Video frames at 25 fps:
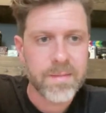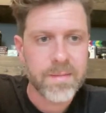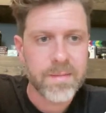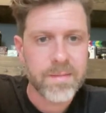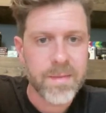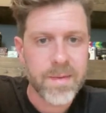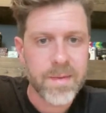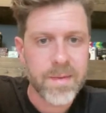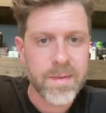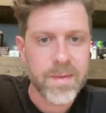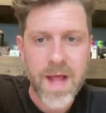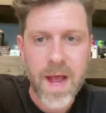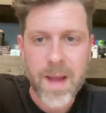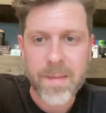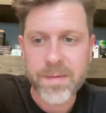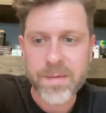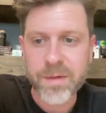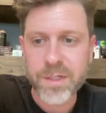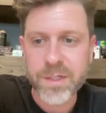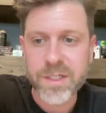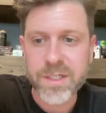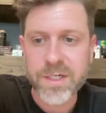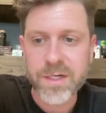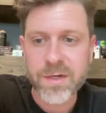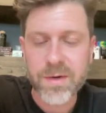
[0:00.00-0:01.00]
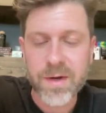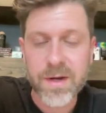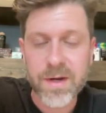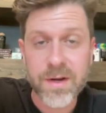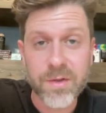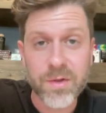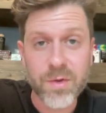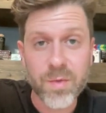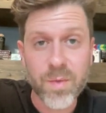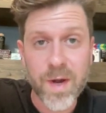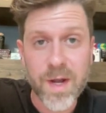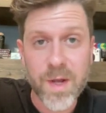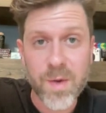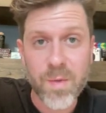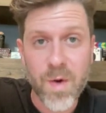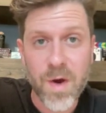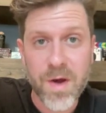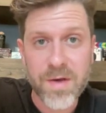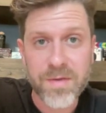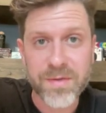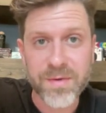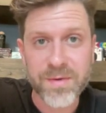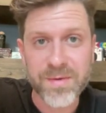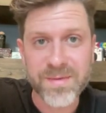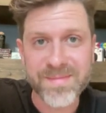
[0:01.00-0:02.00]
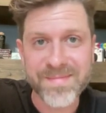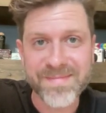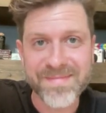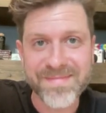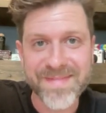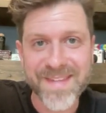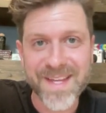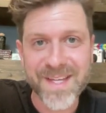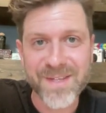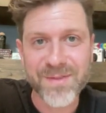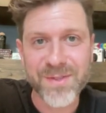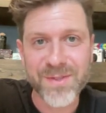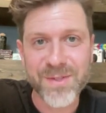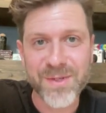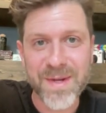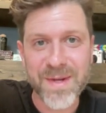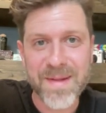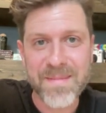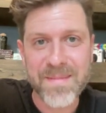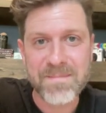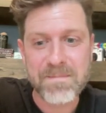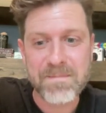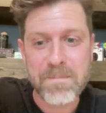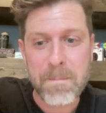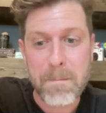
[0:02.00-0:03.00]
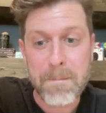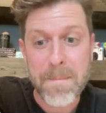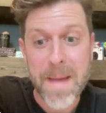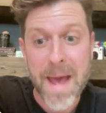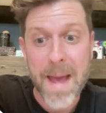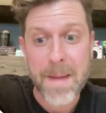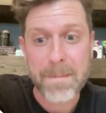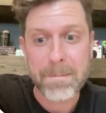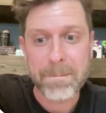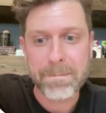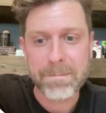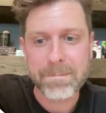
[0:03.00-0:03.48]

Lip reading: be more than happy to share another wedding walkthrough. Thanks for tuning in. Bye.